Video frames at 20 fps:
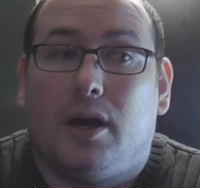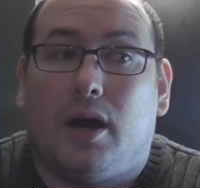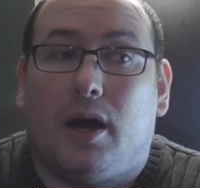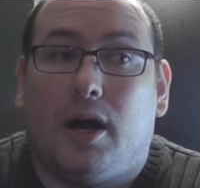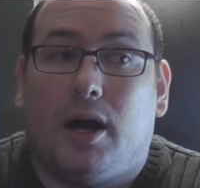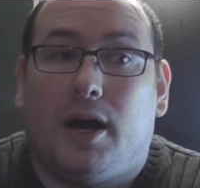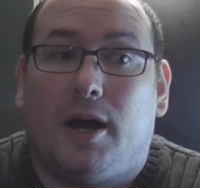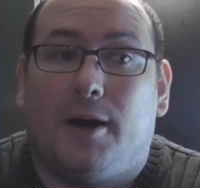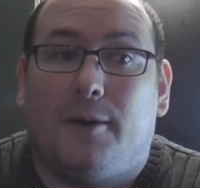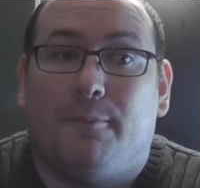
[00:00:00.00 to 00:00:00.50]

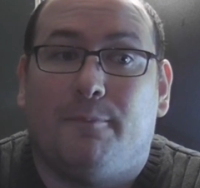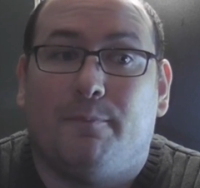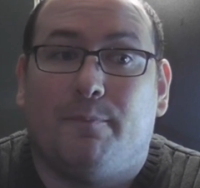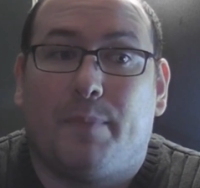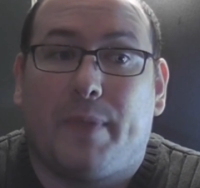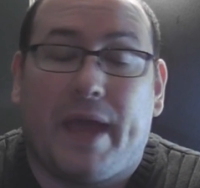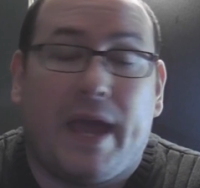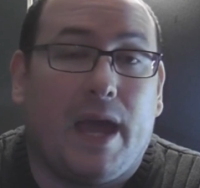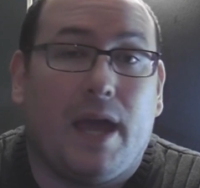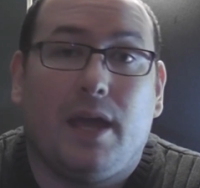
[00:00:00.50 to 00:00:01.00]

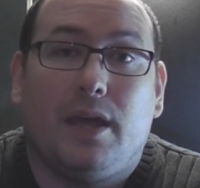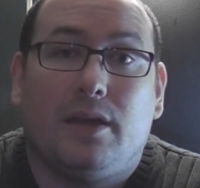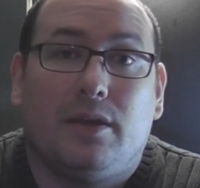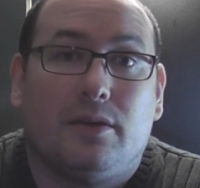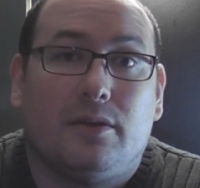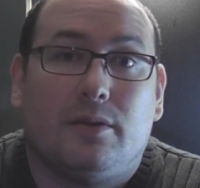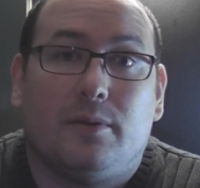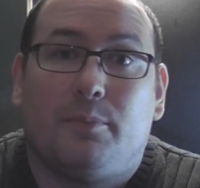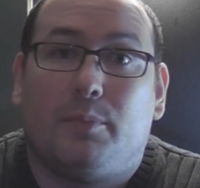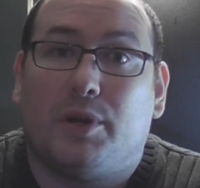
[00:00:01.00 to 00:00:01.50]
A,
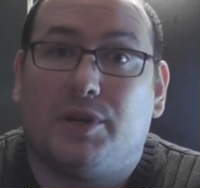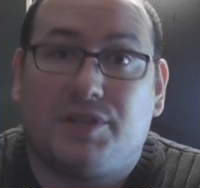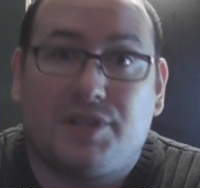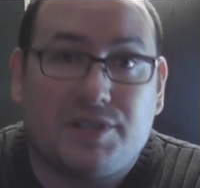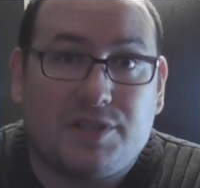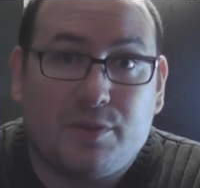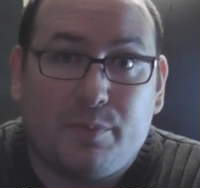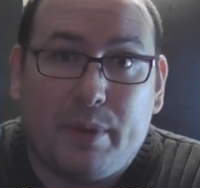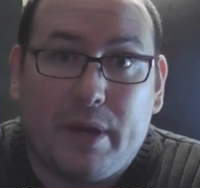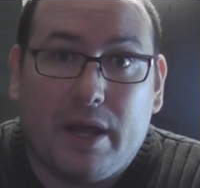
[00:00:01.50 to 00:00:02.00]

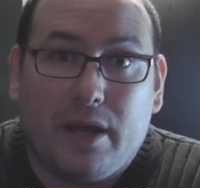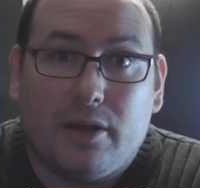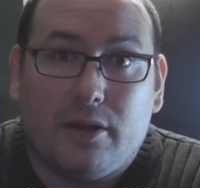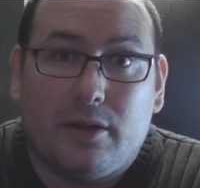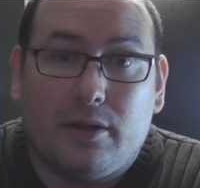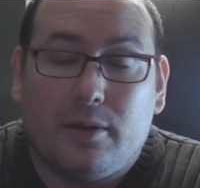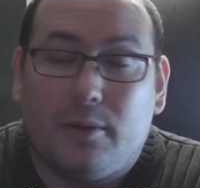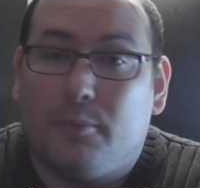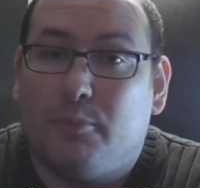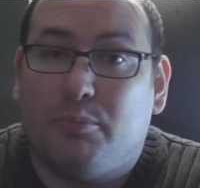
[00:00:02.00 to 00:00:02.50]

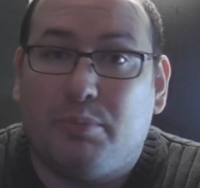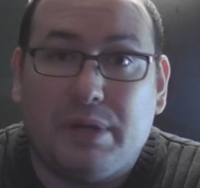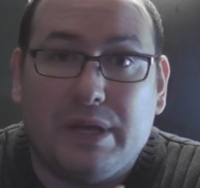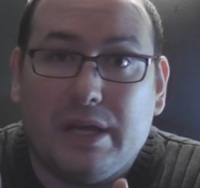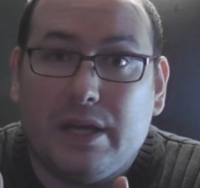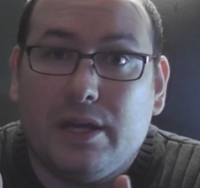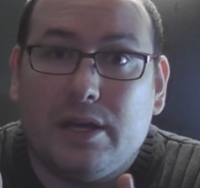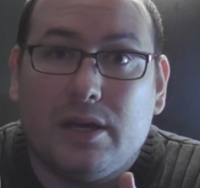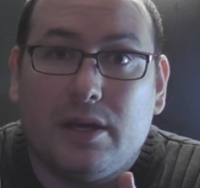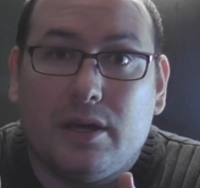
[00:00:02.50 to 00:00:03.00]
participate,
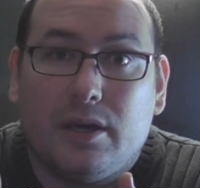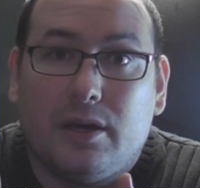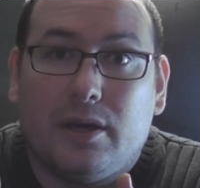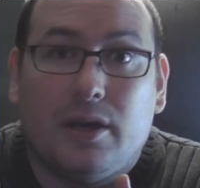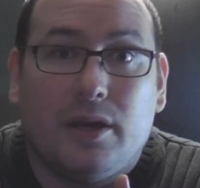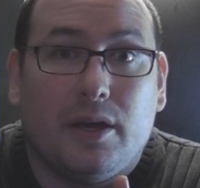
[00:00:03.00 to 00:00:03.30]
B,